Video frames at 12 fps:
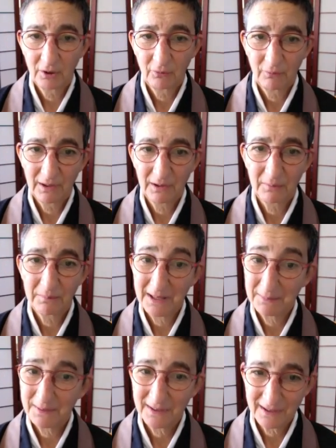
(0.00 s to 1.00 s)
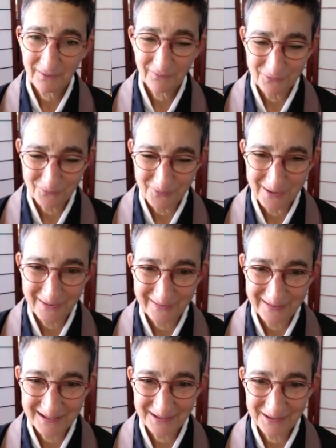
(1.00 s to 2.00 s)
well, maybe even well
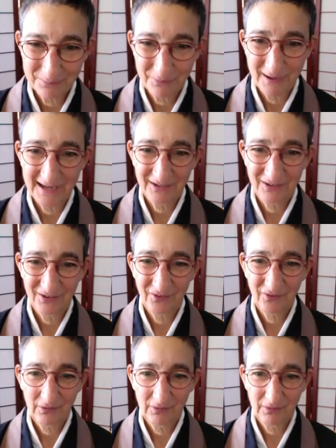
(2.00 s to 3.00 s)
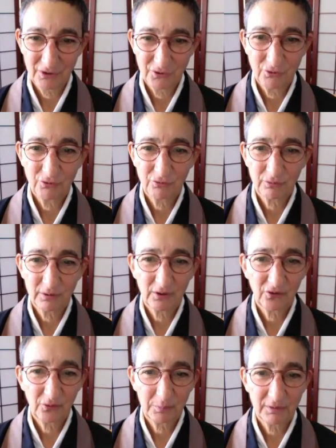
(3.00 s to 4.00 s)
into practice, the usual
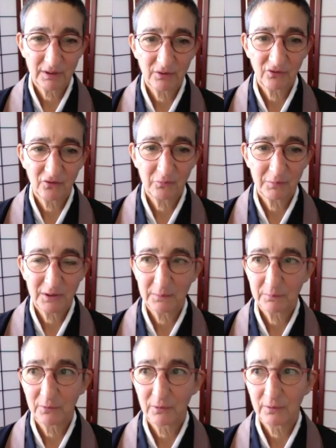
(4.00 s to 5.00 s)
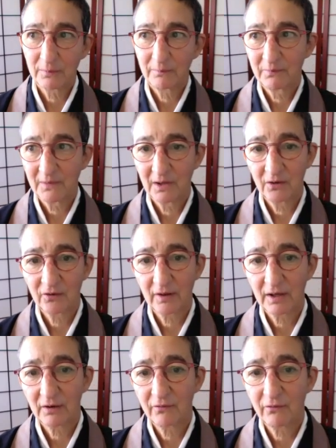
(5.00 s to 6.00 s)
experience of people is
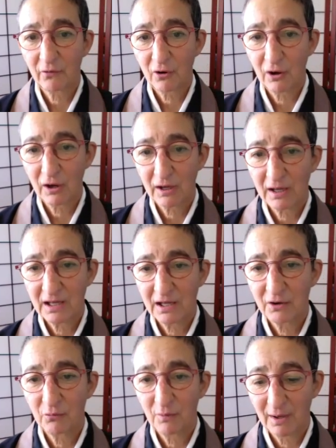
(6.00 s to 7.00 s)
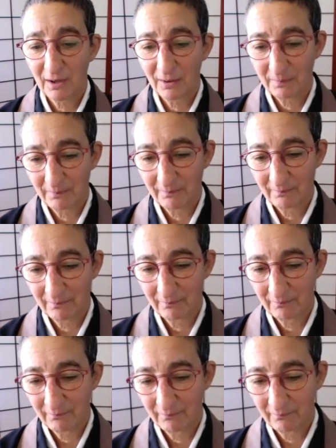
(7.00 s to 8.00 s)
like a frog in a well.
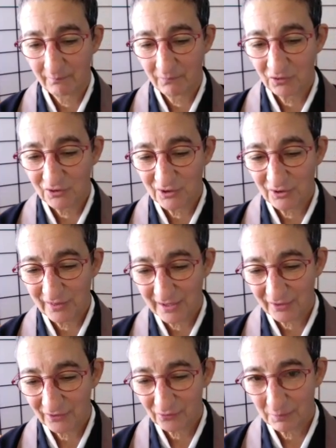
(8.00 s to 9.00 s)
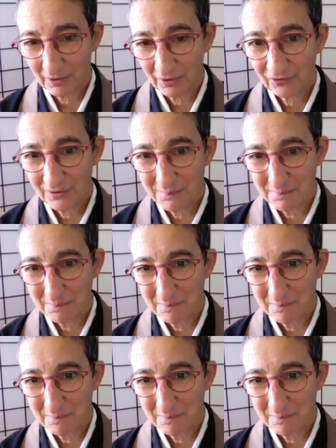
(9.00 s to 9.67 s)
Do you know that expression?